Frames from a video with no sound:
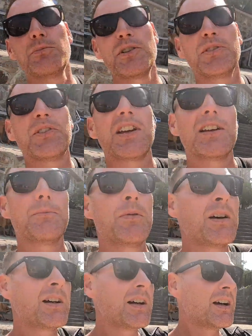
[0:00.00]
Museum.
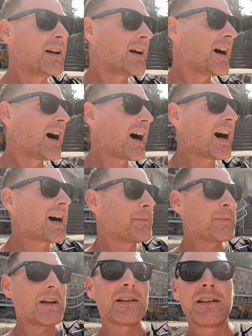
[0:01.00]

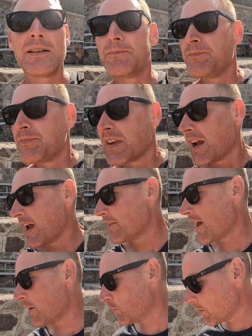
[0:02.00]
And
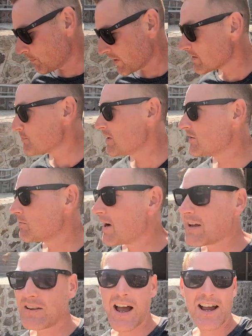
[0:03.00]
that brings me to
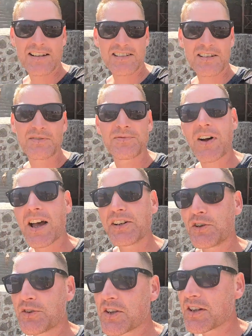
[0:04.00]
my last and
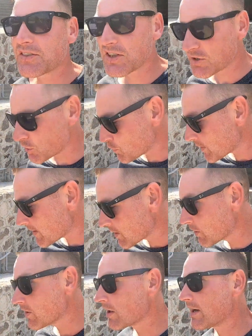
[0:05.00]
final thing to do
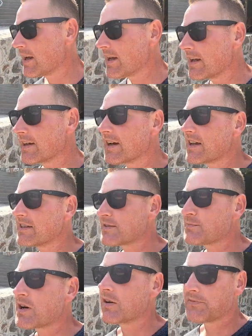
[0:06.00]
here in
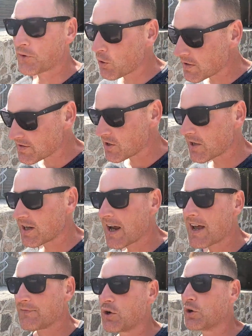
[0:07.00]
Izmir. Of course, you're gonna
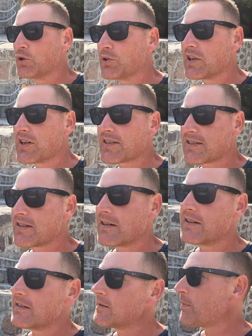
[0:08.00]
have your own list
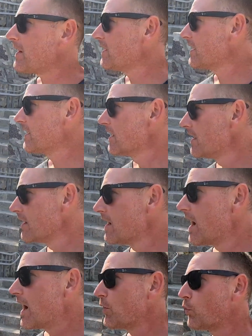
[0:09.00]
depending
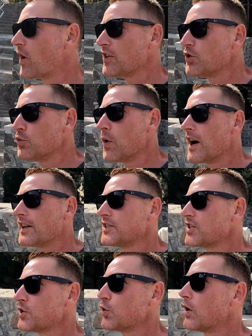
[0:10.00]
on what you want to
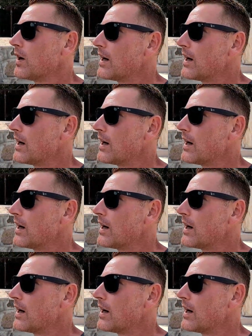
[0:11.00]
do.